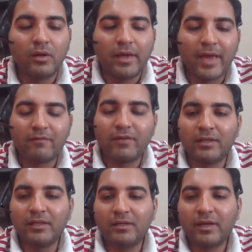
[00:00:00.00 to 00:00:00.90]
have
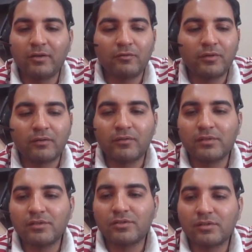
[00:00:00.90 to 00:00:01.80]
any kind of
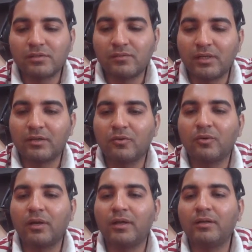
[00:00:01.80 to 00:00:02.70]
conversations we can
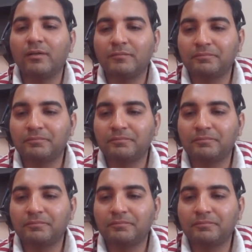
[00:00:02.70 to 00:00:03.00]
go ahead